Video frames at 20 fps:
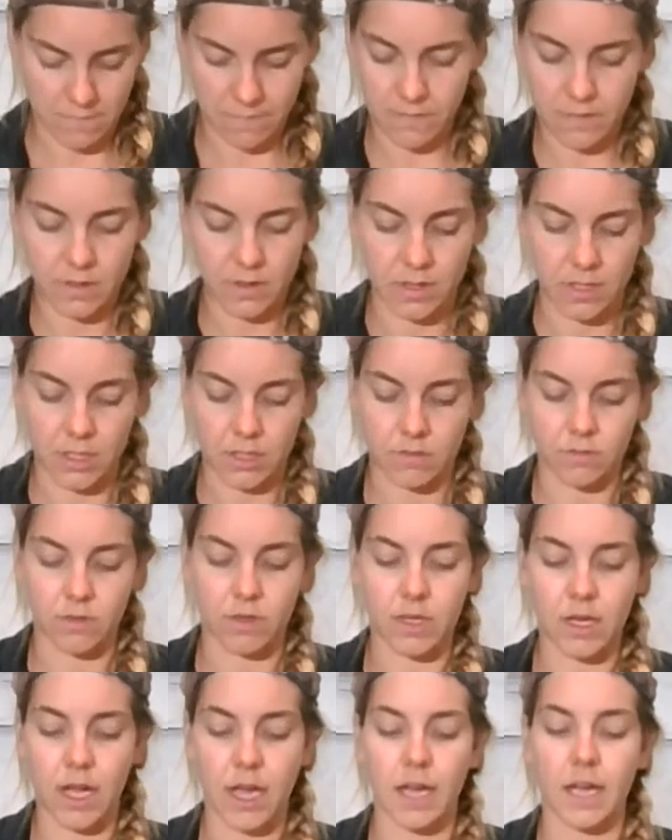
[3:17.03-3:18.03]
This
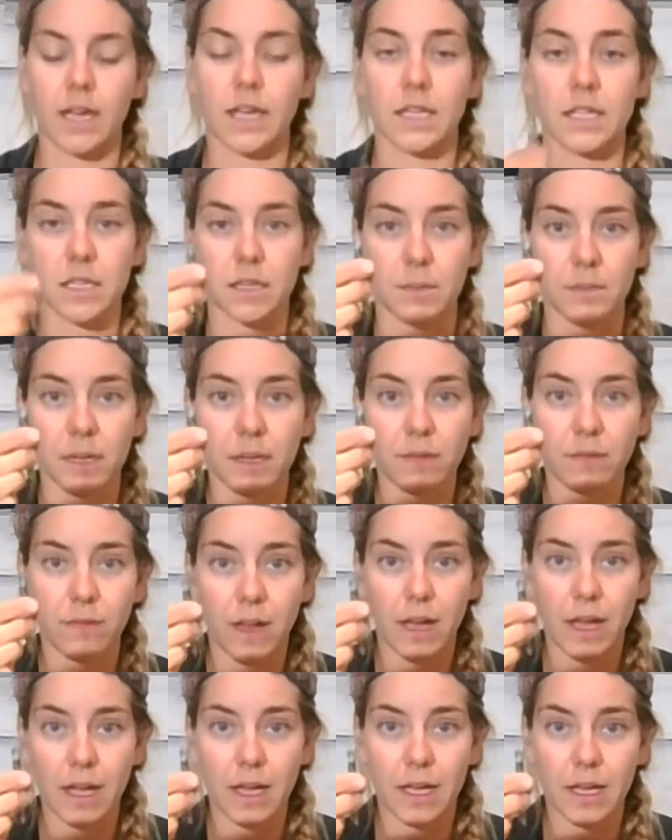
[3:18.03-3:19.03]
one has a big
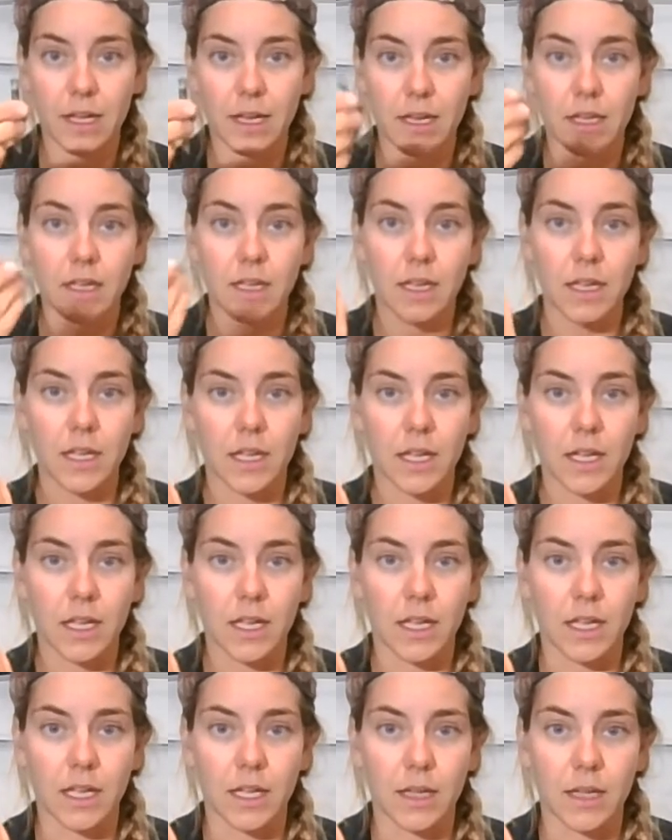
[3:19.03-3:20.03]
flat head,
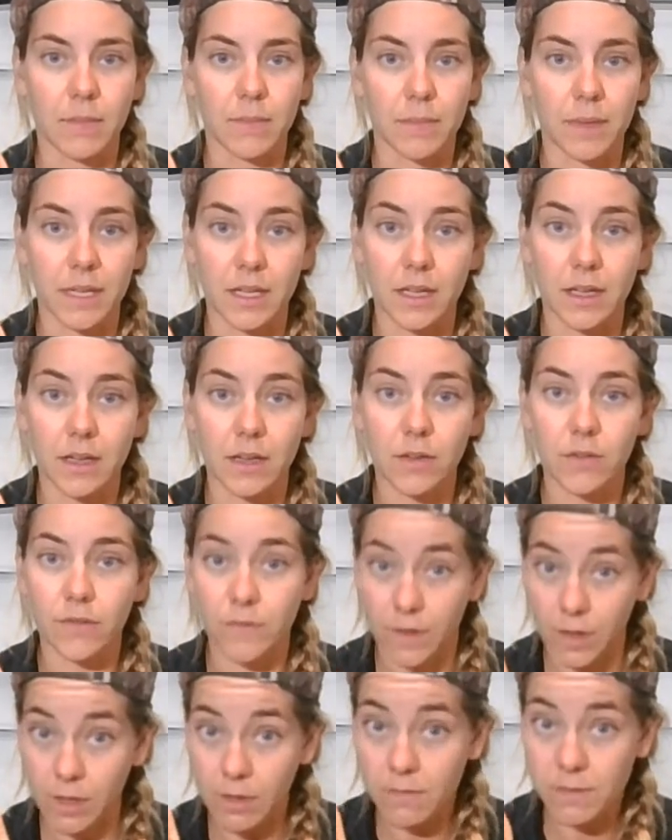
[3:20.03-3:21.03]
a big
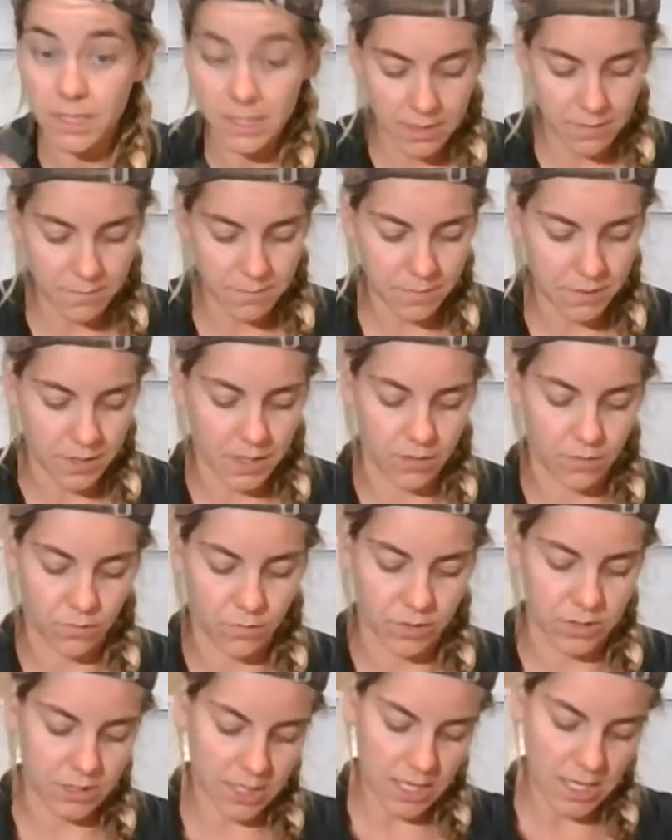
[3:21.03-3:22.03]
Phillips tip on
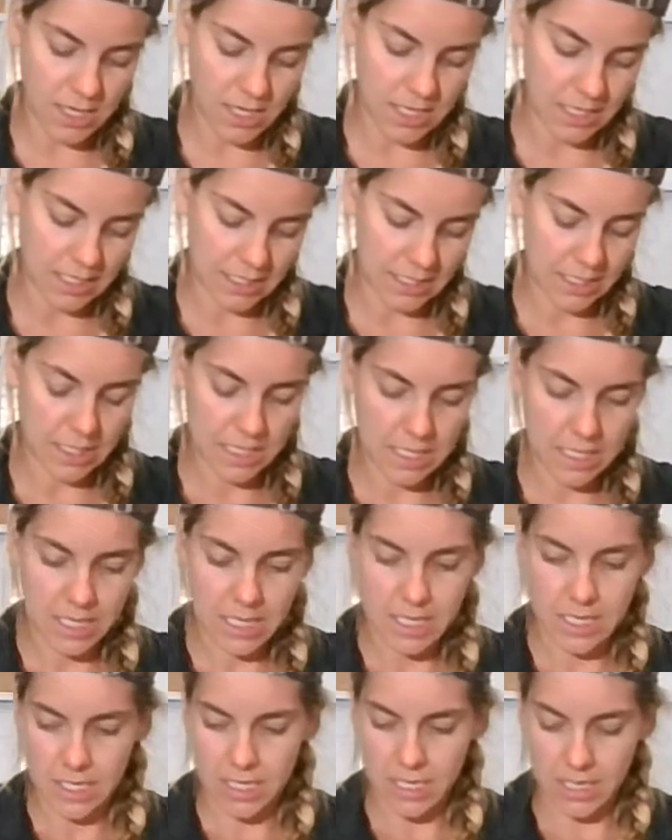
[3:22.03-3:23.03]
one side,
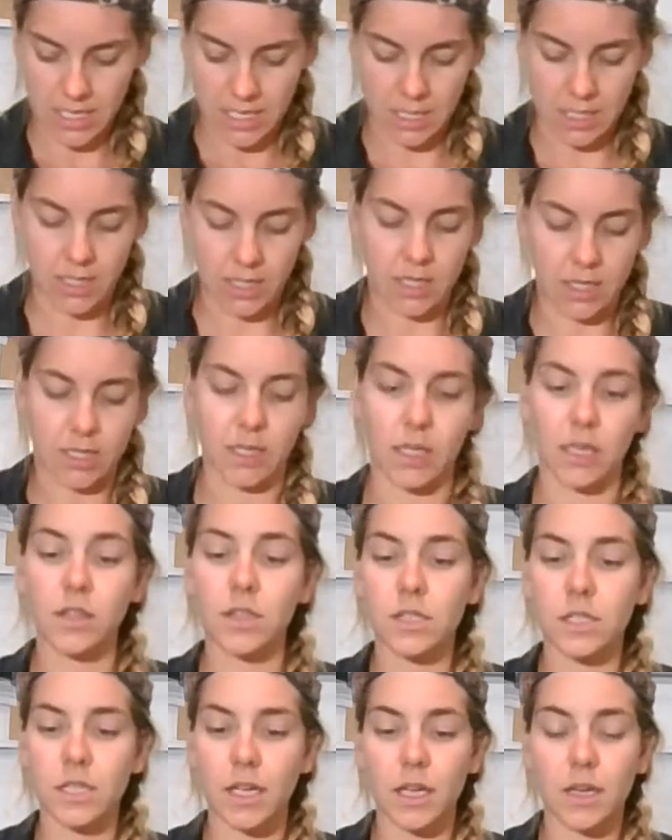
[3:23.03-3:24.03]
and then on the other
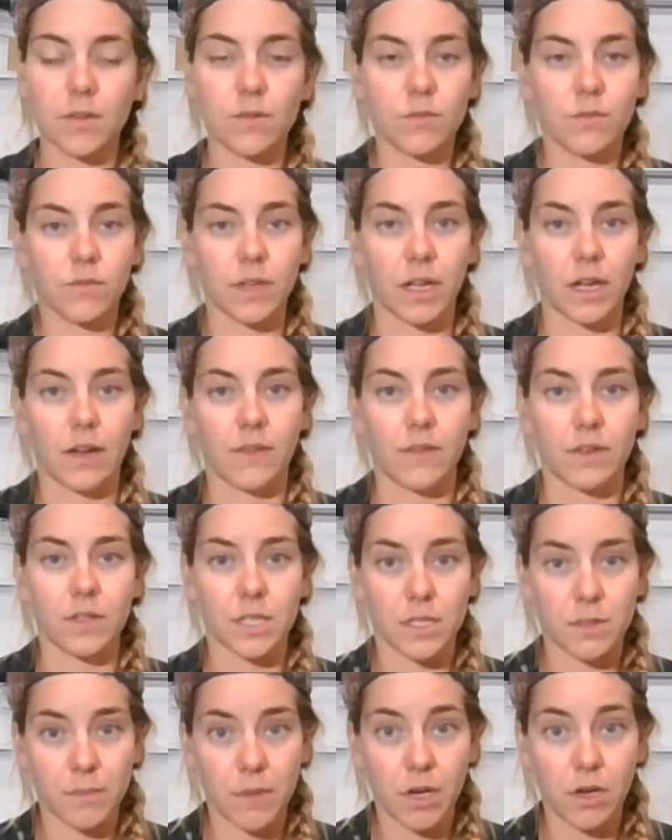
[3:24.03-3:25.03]
side we have a
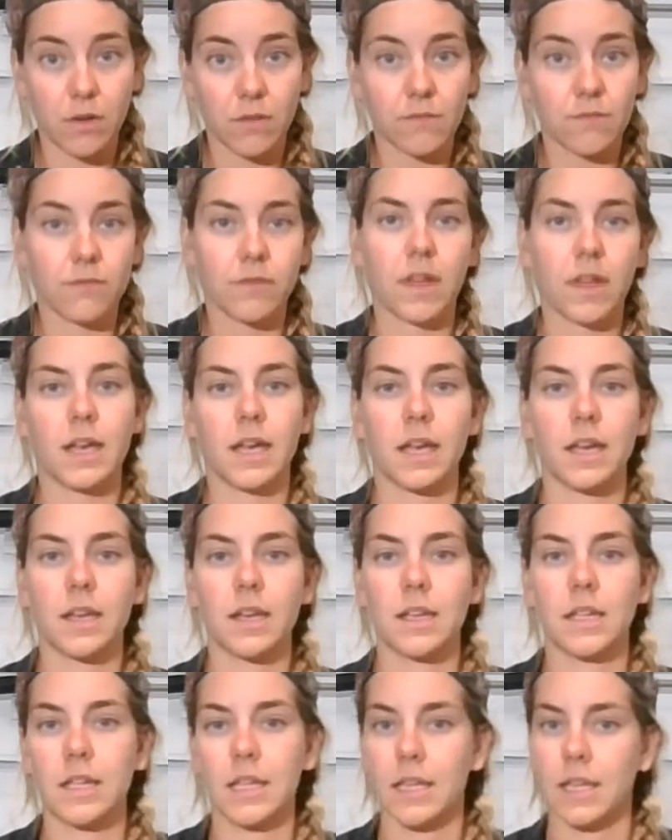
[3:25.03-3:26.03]
small flathead
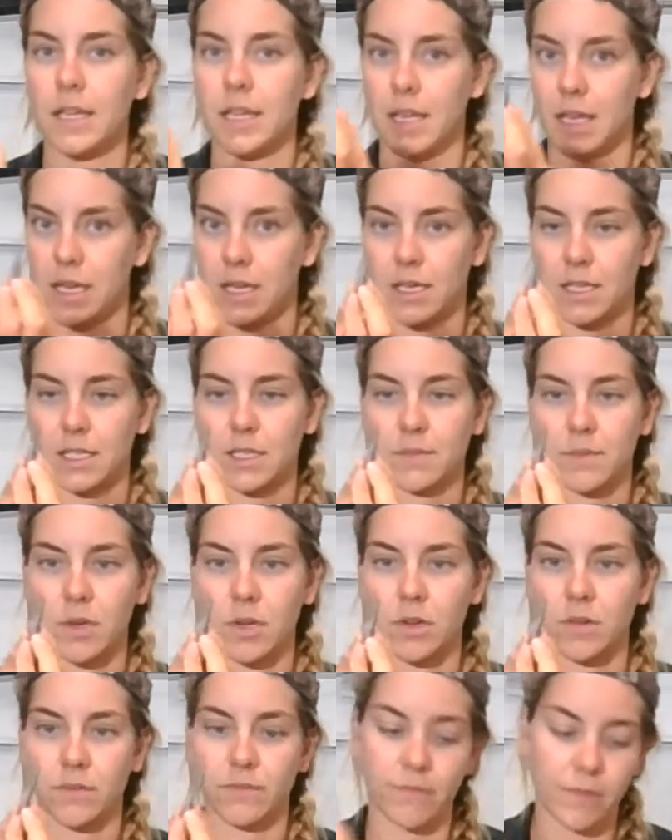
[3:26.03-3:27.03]
and a
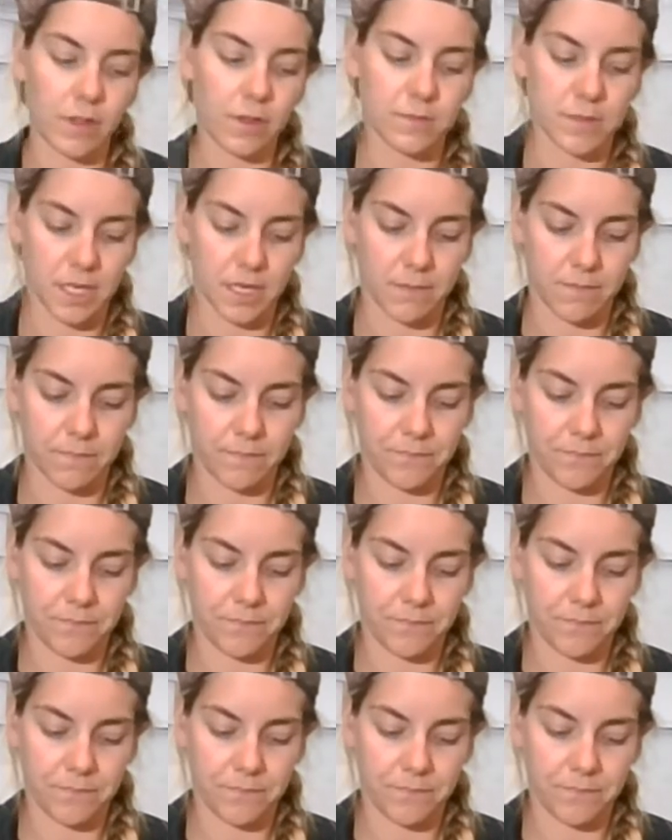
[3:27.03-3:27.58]
small Phillips head.